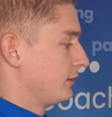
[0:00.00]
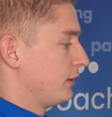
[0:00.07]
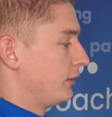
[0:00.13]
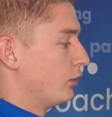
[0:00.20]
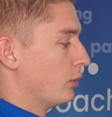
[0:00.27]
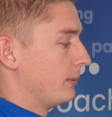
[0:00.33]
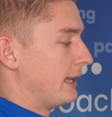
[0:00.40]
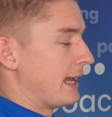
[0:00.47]
you
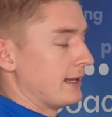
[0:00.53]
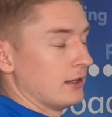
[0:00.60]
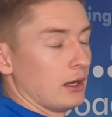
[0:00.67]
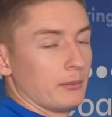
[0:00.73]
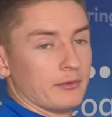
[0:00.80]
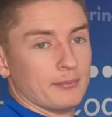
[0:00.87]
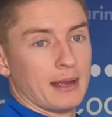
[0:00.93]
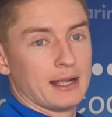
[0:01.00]
normally end up
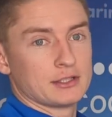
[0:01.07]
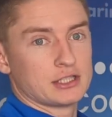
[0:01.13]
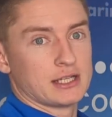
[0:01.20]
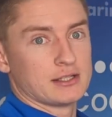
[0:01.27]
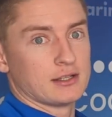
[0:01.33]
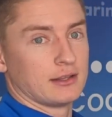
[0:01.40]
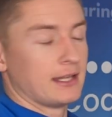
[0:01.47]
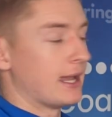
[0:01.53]
with
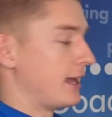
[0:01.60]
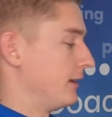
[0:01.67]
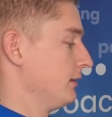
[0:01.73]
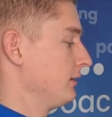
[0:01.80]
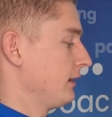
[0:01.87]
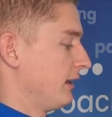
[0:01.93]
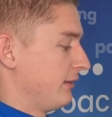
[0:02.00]
matches at the end,